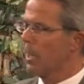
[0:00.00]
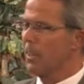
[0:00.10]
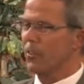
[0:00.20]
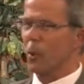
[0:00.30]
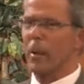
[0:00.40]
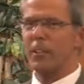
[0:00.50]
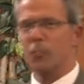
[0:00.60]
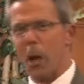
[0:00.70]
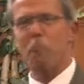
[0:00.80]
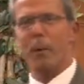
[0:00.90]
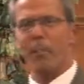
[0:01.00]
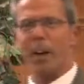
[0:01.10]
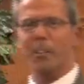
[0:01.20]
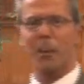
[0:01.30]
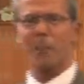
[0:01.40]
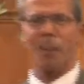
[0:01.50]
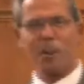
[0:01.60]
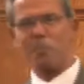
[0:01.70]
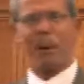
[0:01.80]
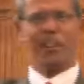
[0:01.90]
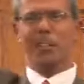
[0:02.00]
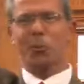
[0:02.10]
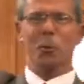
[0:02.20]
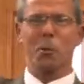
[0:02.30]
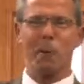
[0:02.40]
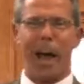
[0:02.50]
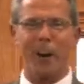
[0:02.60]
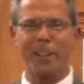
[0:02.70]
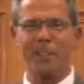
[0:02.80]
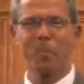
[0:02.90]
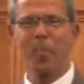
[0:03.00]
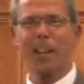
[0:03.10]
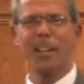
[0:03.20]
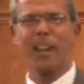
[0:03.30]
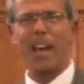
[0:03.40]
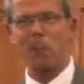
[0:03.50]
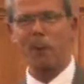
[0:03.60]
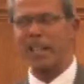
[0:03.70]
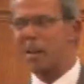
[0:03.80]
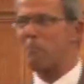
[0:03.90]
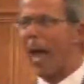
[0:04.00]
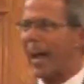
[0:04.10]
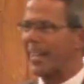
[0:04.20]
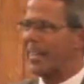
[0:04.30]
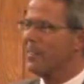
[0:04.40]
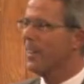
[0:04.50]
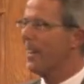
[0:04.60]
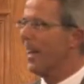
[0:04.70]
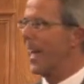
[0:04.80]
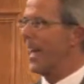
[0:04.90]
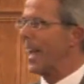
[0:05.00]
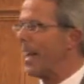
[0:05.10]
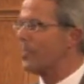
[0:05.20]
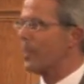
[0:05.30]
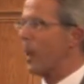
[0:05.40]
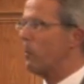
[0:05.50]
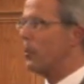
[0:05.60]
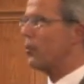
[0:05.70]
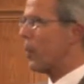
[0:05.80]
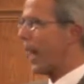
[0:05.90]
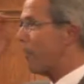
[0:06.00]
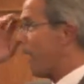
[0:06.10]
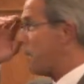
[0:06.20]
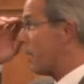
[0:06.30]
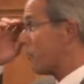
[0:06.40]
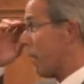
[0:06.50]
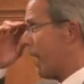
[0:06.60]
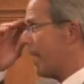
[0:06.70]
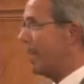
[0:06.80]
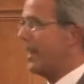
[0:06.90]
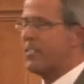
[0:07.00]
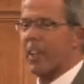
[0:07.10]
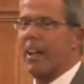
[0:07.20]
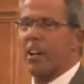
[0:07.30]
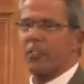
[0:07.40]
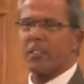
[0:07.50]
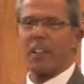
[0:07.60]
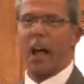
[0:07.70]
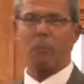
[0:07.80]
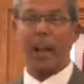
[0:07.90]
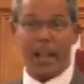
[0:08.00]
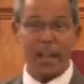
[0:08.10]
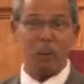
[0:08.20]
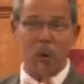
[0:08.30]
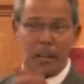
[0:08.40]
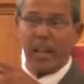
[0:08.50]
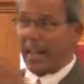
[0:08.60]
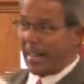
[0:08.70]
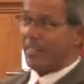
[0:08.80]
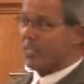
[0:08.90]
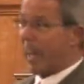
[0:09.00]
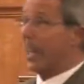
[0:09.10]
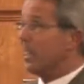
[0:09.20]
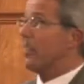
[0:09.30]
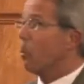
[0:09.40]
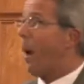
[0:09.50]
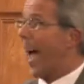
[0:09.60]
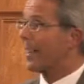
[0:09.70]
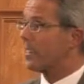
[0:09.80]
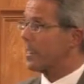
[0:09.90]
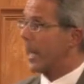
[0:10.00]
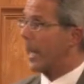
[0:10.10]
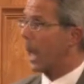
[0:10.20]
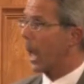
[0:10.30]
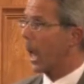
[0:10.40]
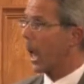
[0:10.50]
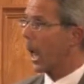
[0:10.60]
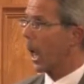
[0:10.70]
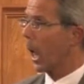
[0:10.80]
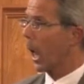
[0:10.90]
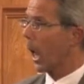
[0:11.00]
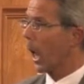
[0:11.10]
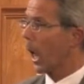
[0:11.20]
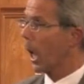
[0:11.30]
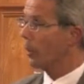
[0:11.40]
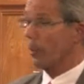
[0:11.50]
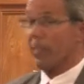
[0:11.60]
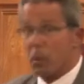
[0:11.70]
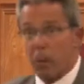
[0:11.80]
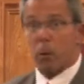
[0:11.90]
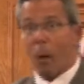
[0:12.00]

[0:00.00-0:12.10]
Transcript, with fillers: So we'd jump in the convertible and tool around, and, and we'd get back, and, and I'd say, Would you check if Amy's ready? And he'd say, She's not ready. He would. And he'd say, Let's wax it. So then we'd